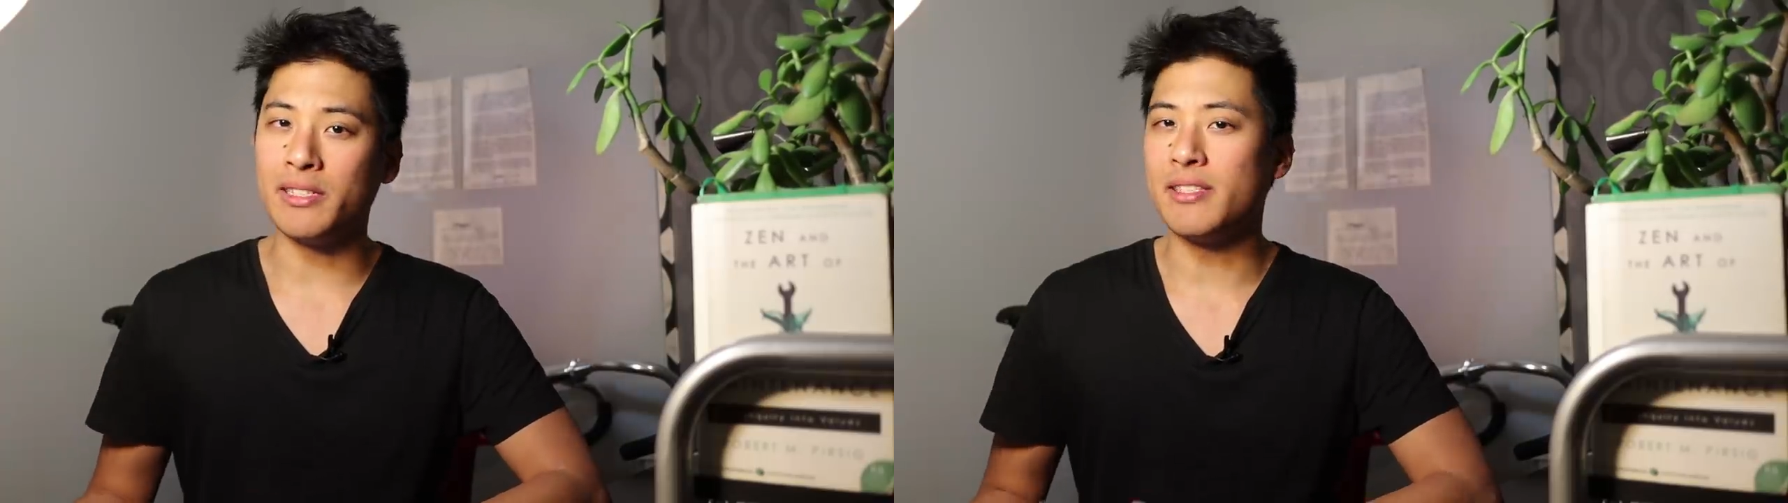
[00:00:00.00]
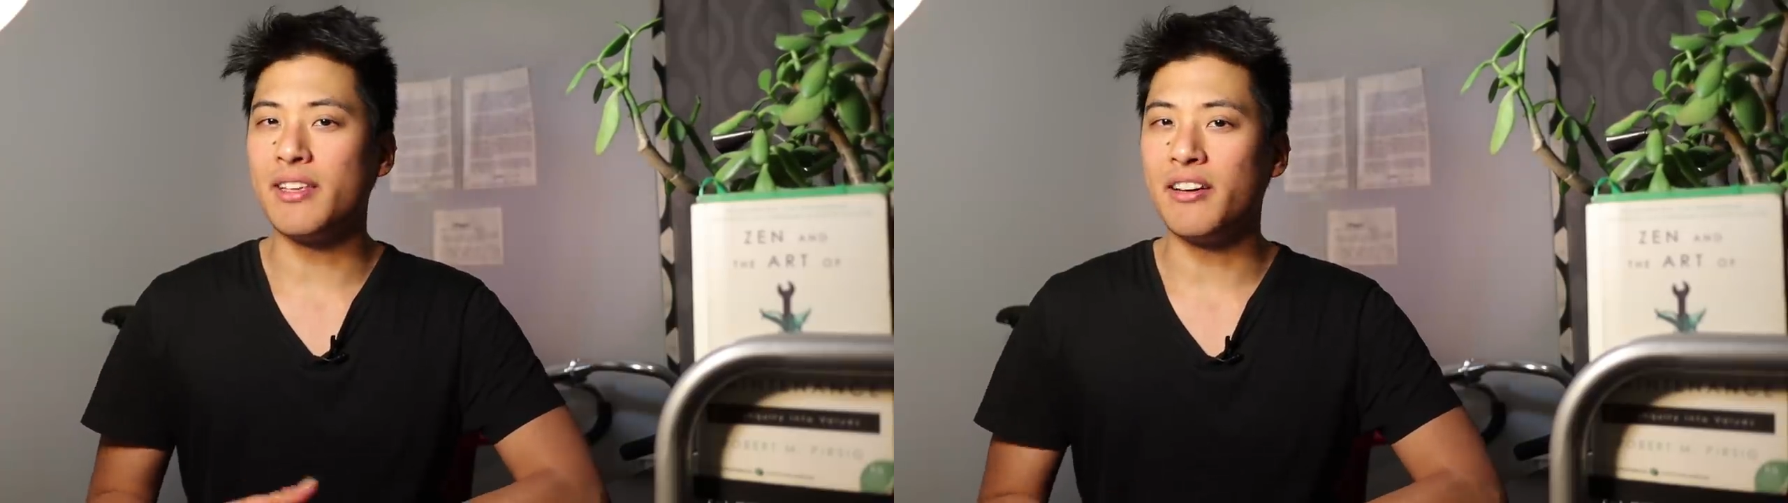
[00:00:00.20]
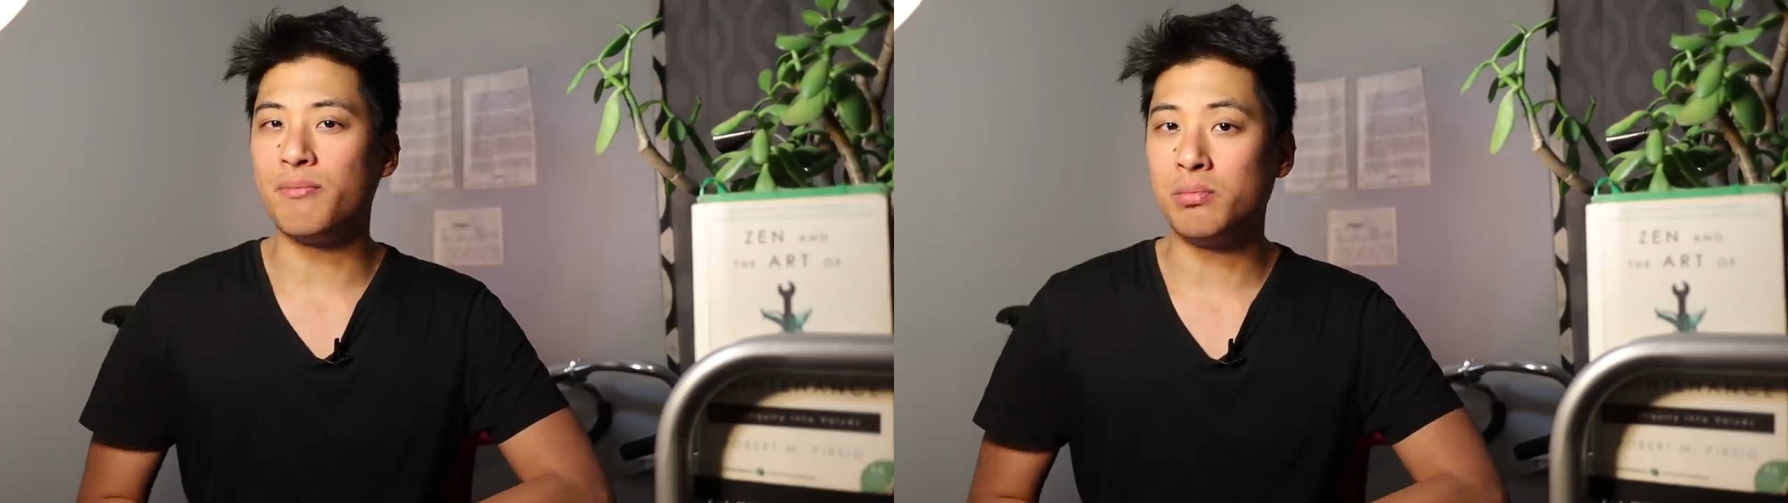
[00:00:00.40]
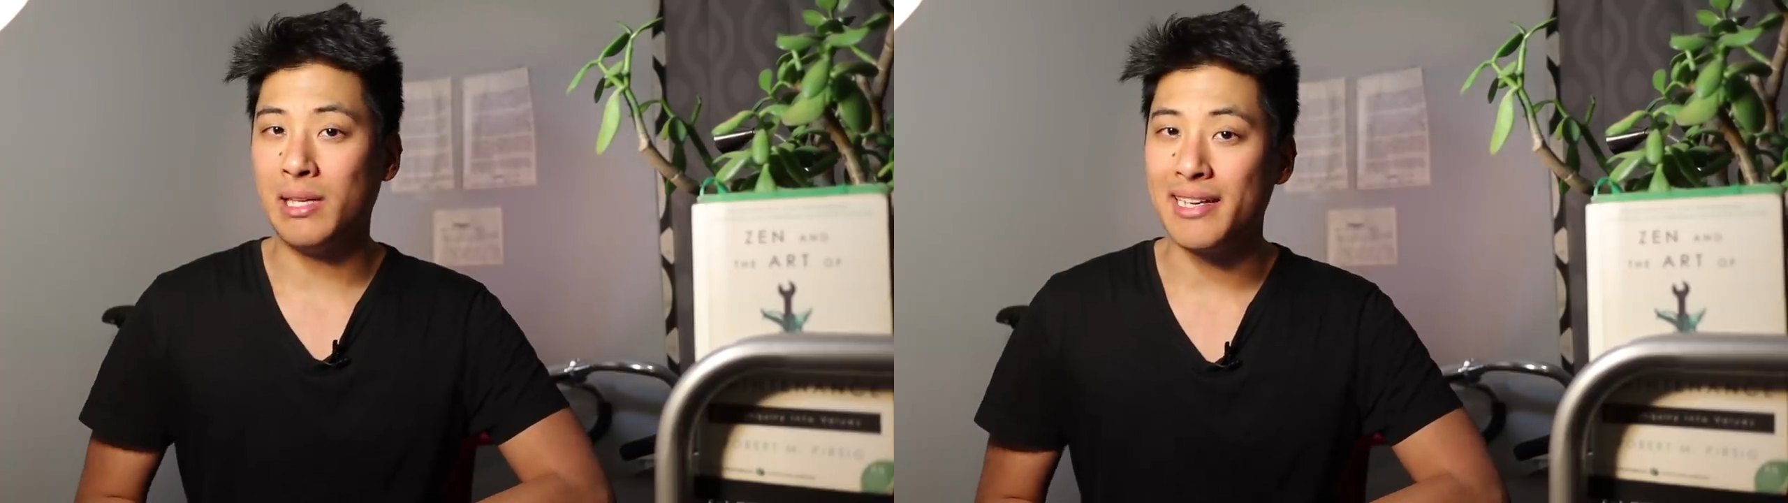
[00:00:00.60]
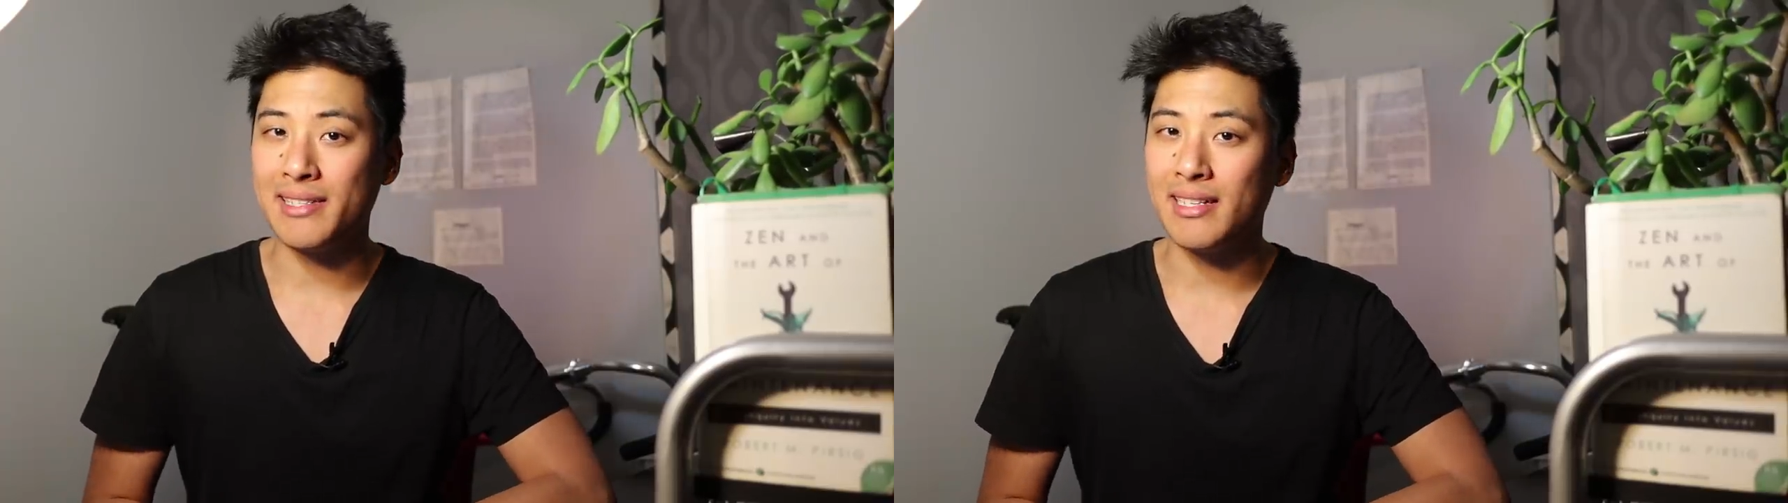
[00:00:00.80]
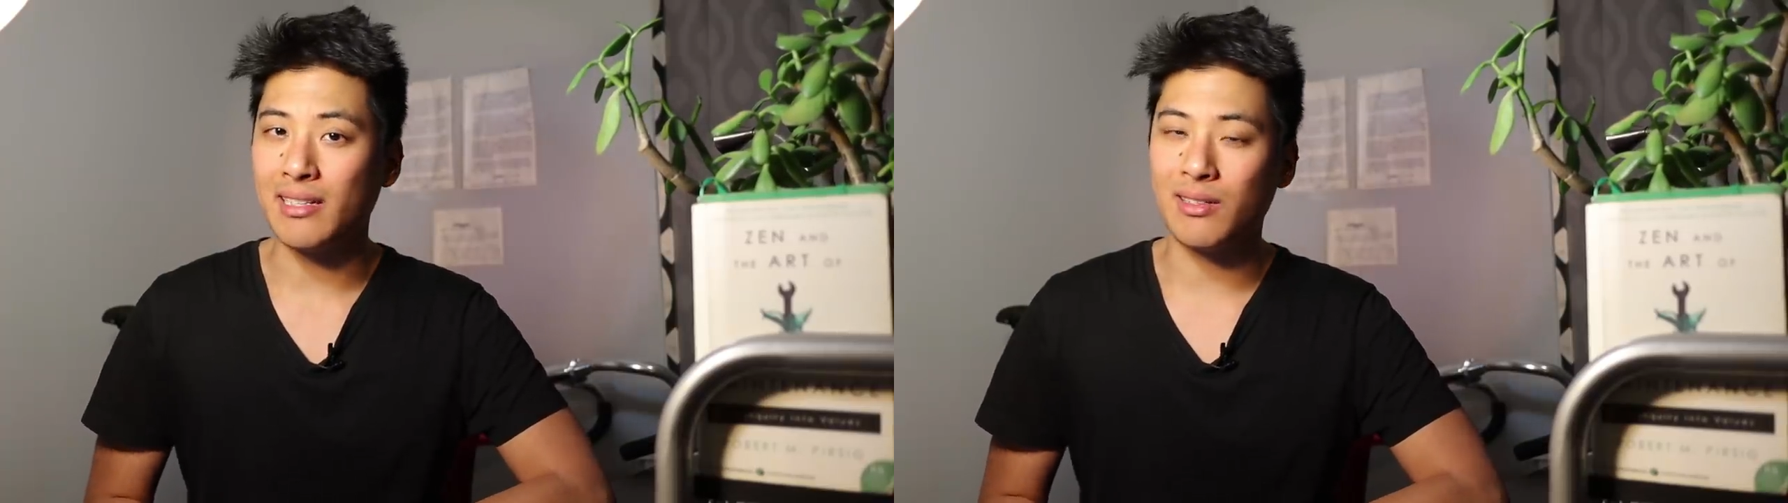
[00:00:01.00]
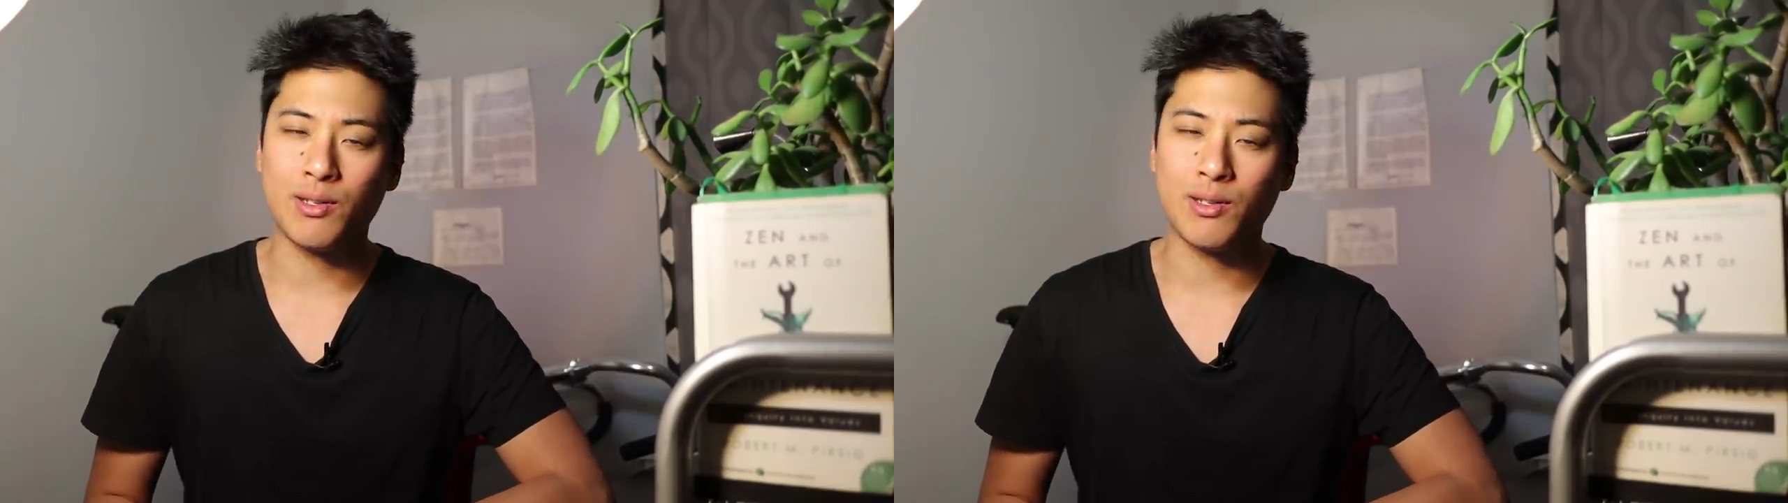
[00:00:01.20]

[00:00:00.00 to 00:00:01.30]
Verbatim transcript: instead of plastic,